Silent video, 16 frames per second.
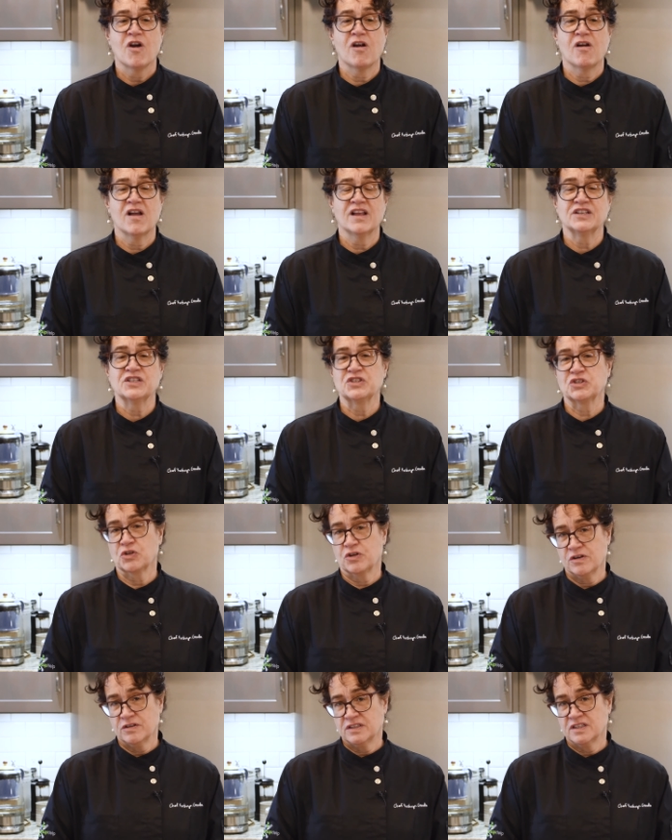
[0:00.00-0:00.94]
are on
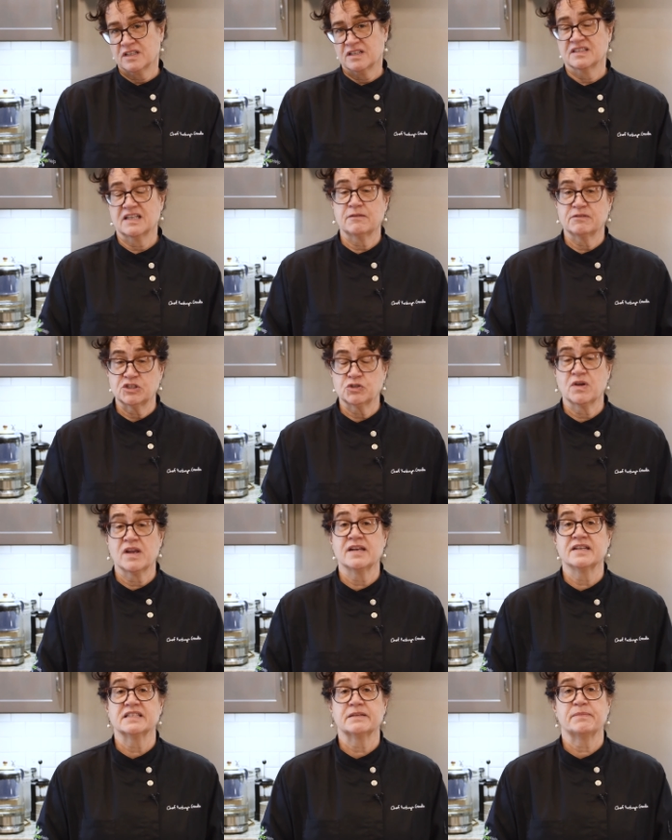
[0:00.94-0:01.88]
desserts because I was
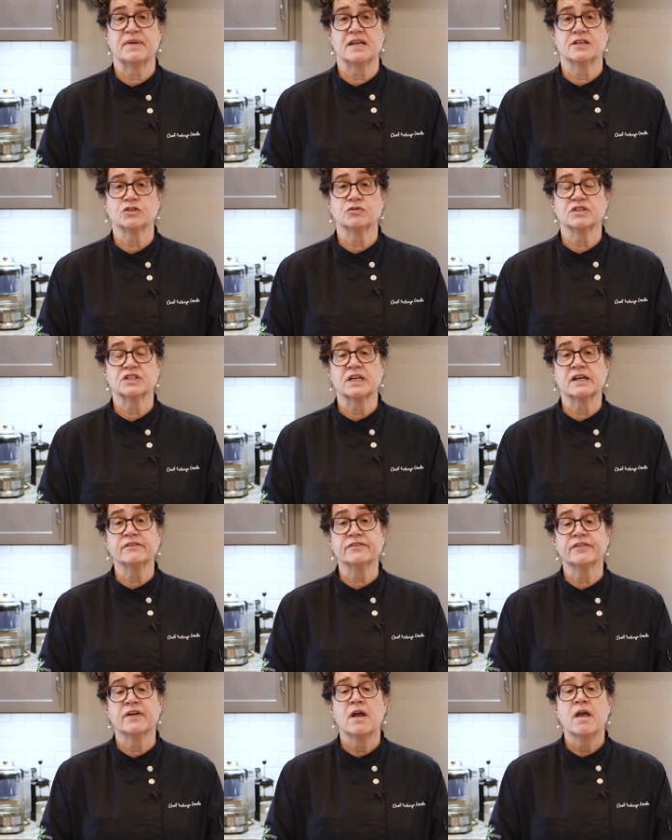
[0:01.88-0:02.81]
trained as a pastry
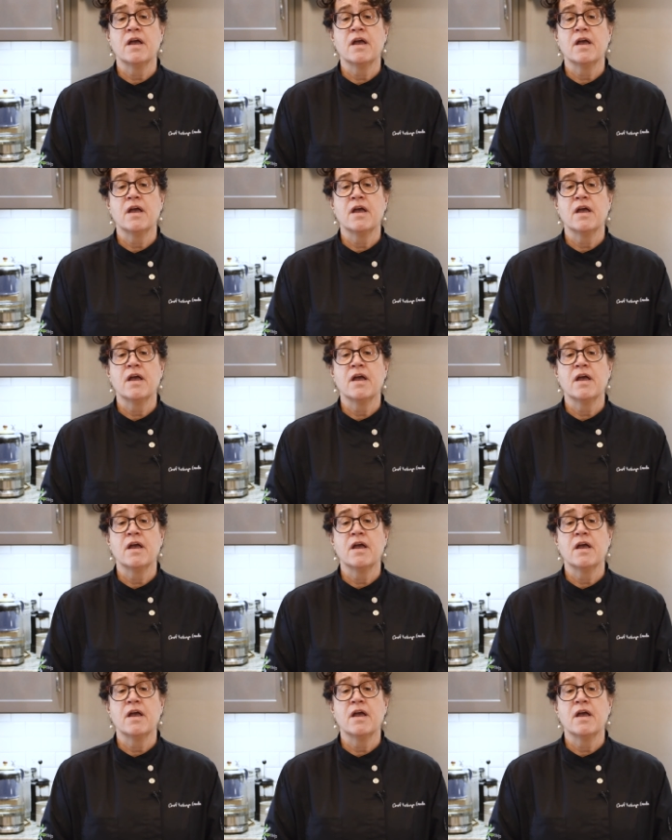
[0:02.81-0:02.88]
chef.